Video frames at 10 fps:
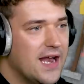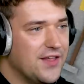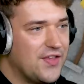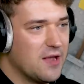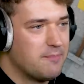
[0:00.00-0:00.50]

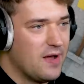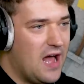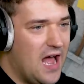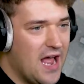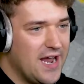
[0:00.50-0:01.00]
Anything
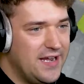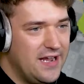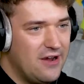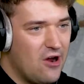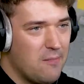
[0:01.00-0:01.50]
behind
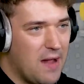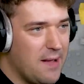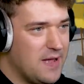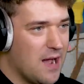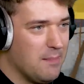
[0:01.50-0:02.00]
here? Maybe a